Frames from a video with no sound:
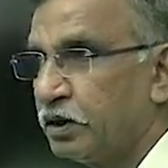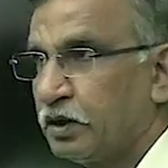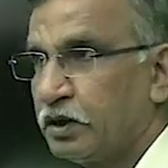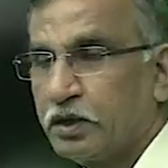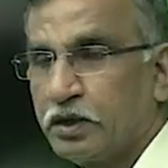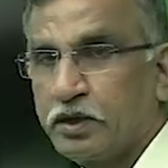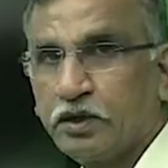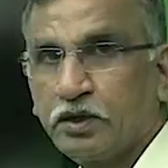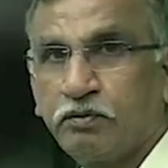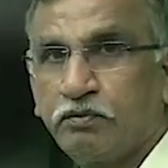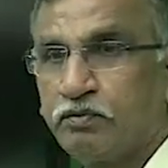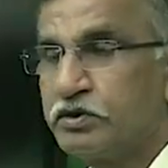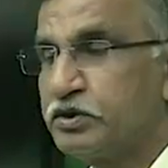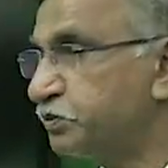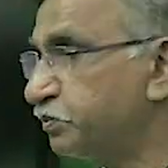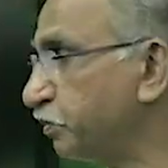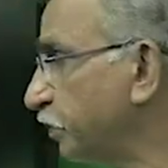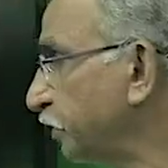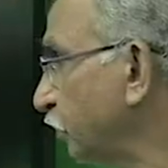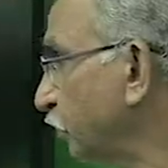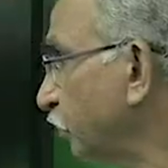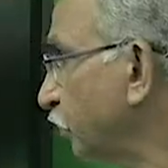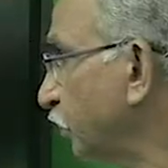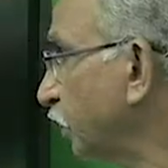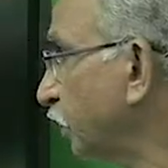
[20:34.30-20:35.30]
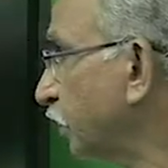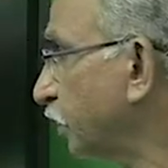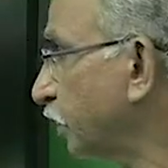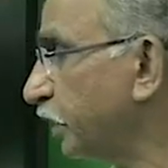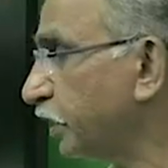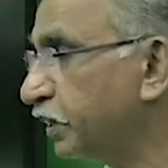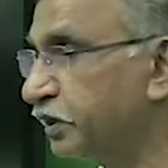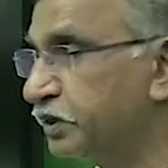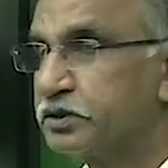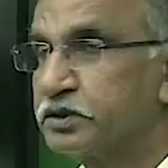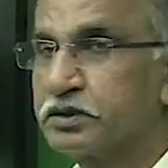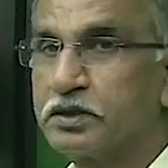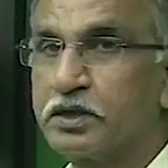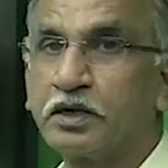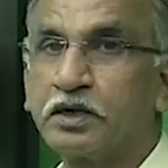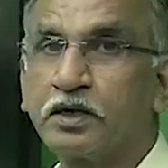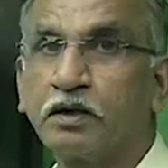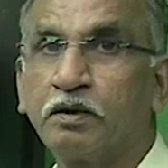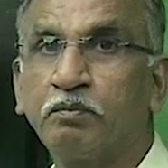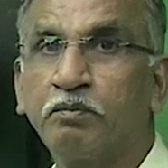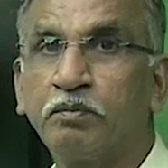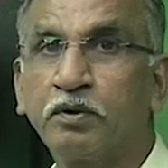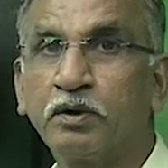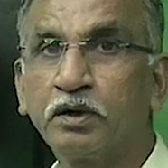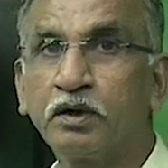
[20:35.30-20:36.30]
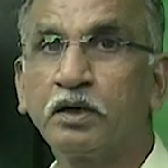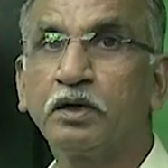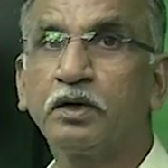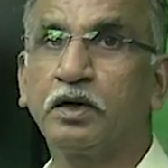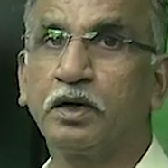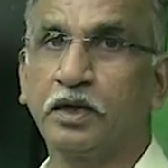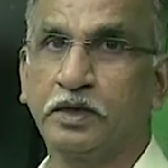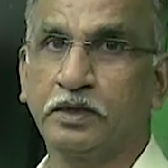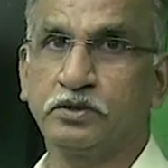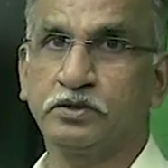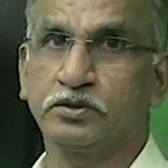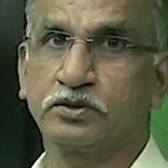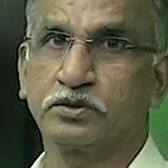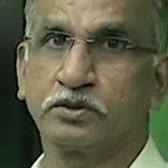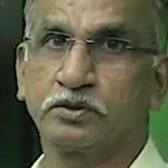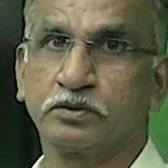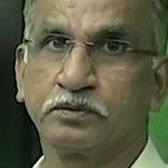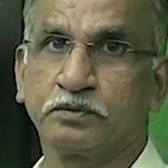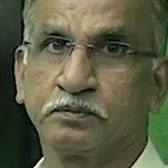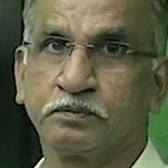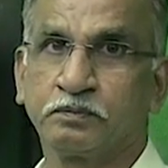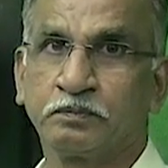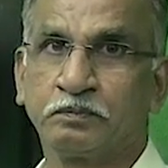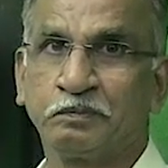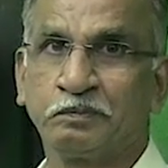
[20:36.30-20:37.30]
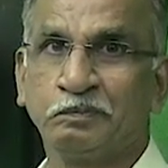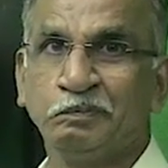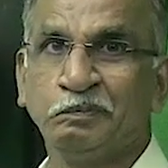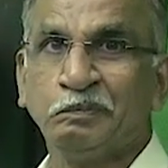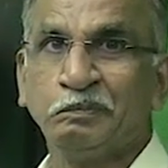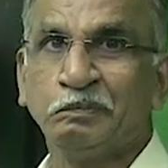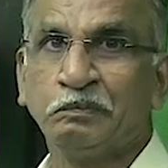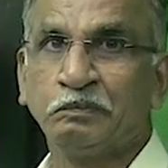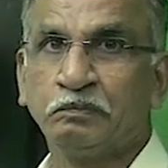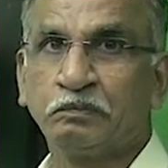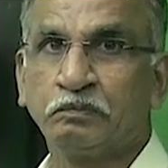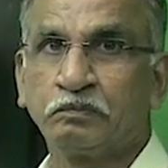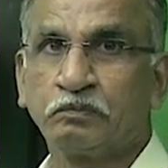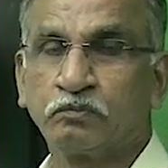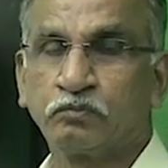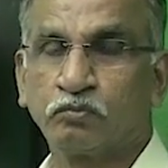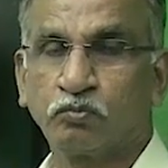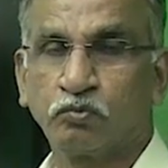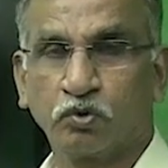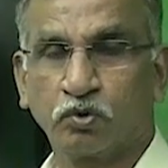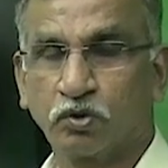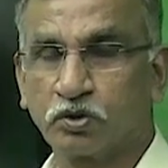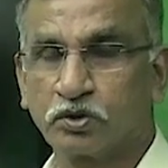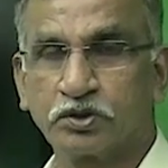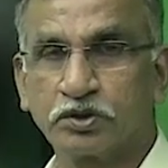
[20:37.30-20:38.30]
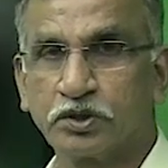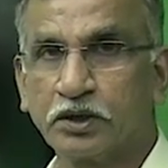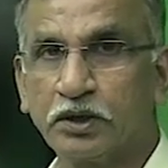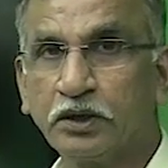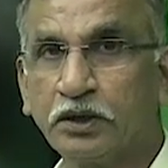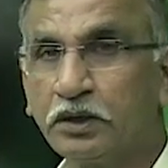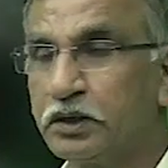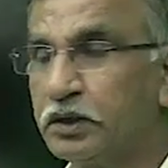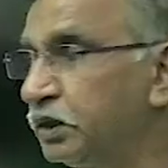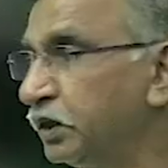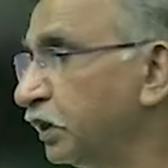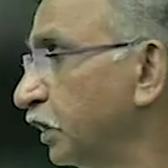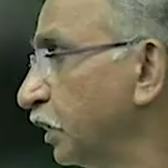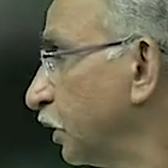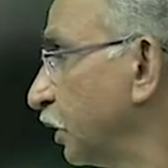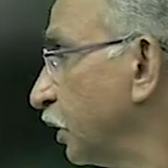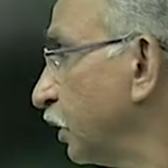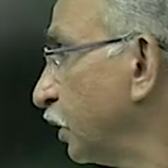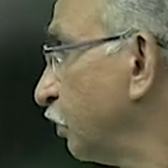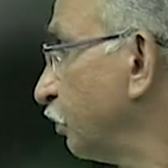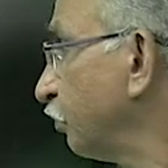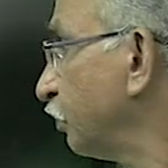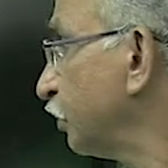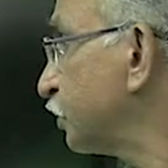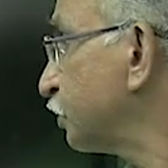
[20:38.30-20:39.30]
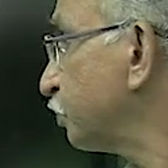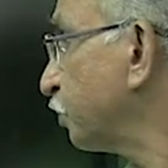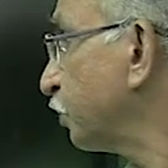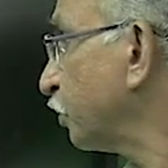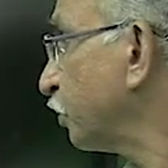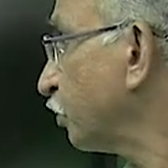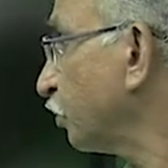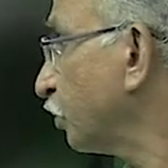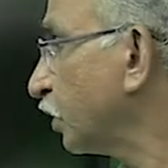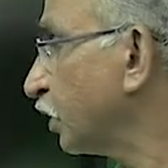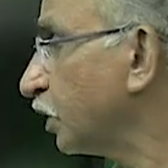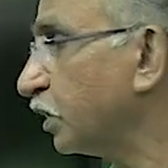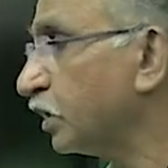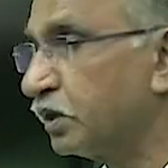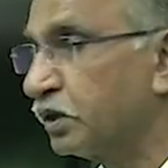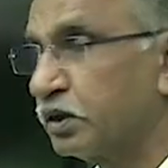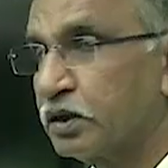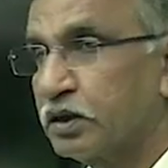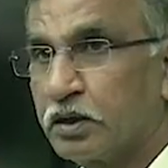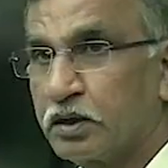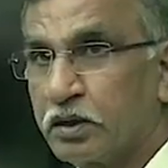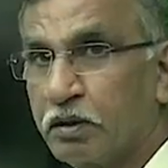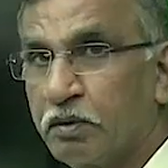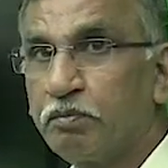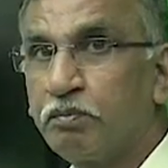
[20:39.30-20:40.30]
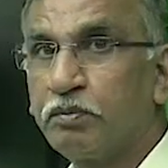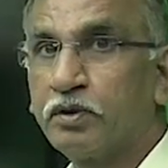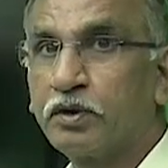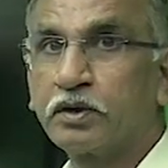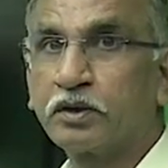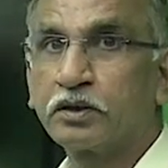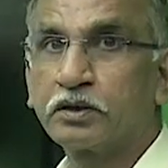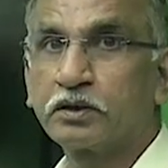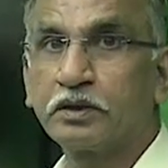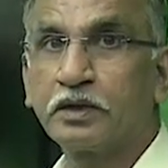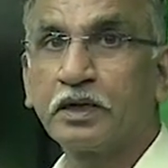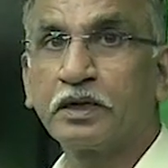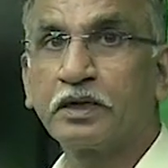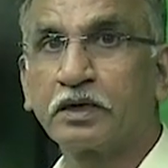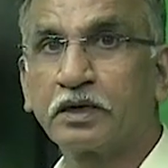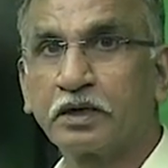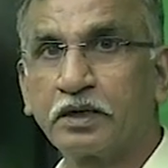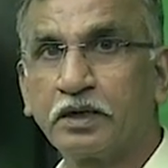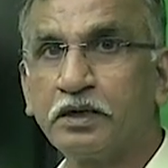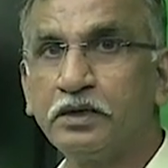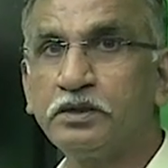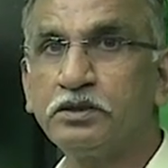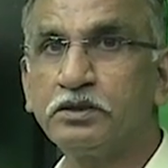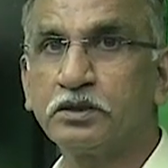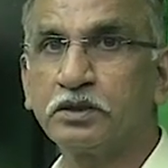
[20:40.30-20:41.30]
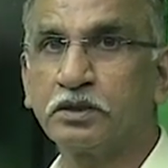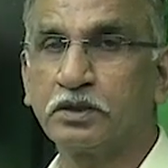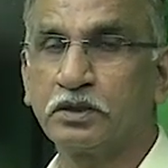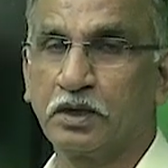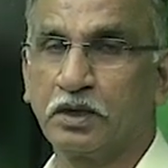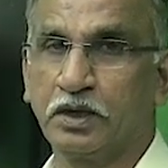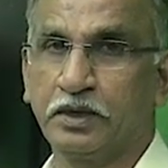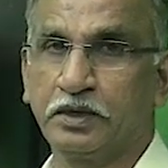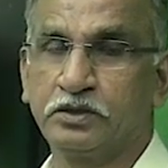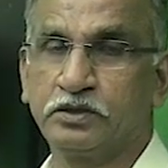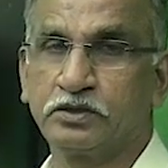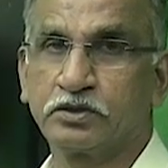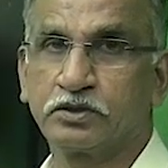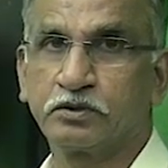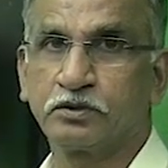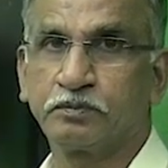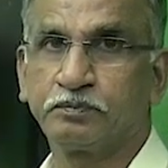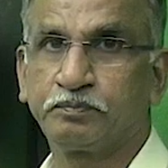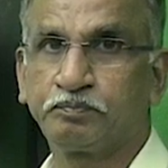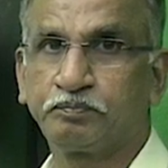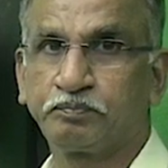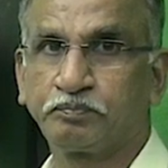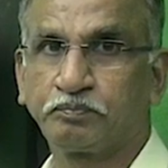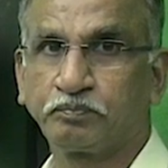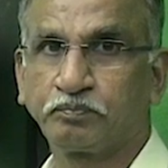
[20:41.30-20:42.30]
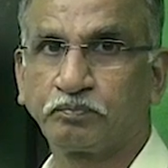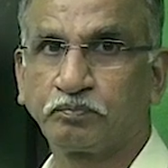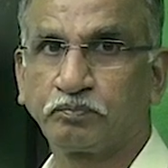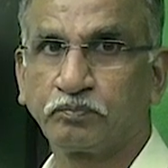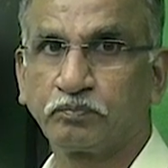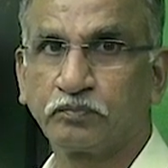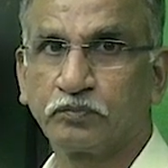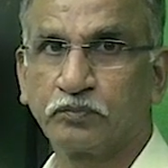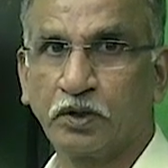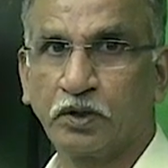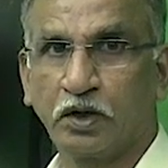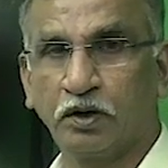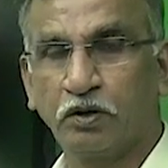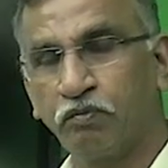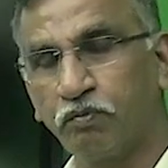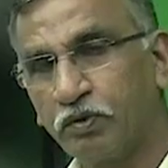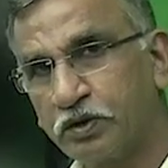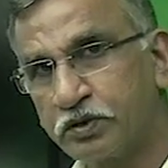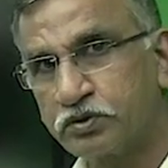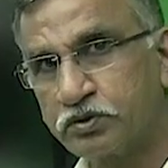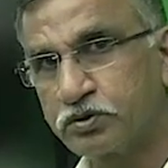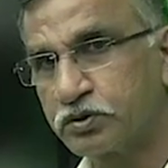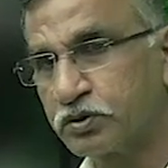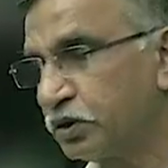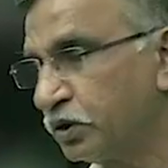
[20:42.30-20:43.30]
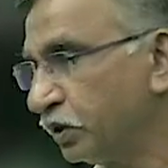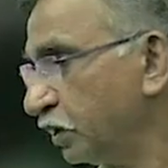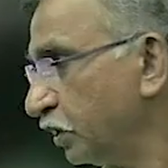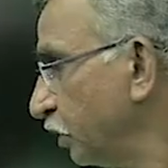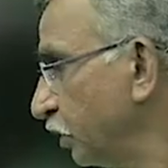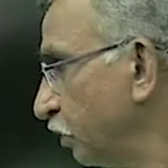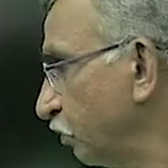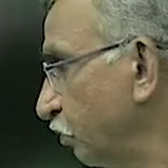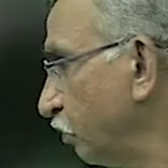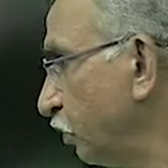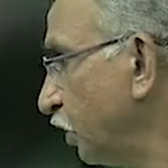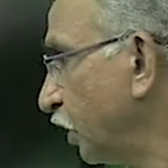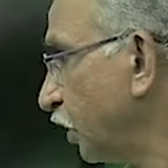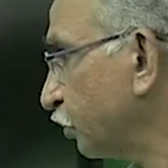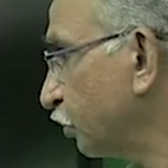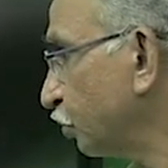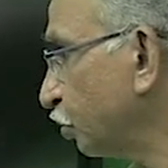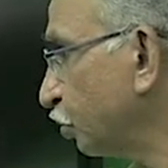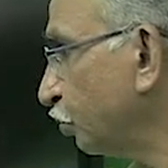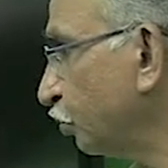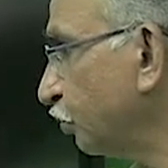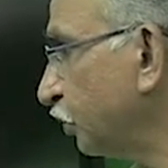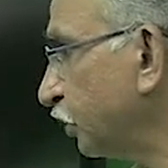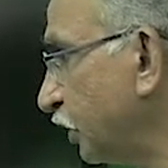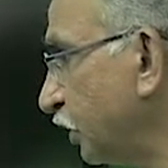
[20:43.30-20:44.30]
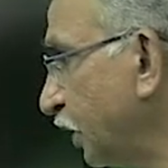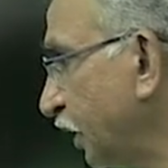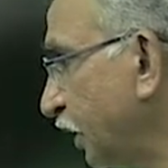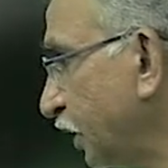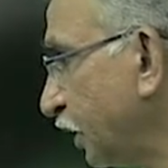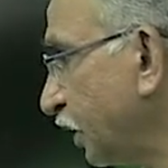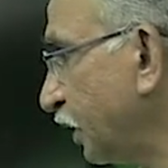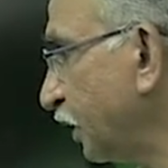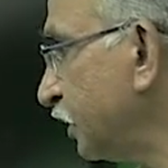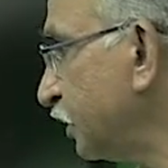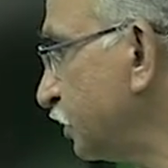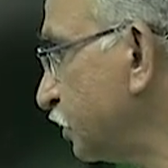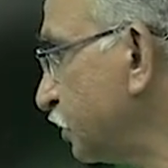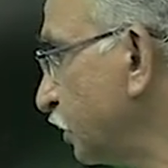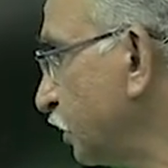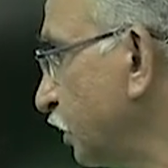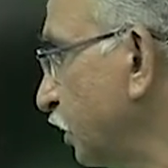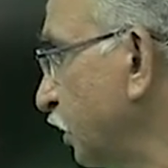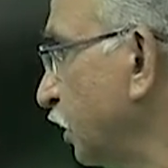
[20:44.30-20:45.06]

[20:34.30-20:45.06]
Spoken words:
that number lies. What was checked in which particular number that range lies. And once we are through with that range,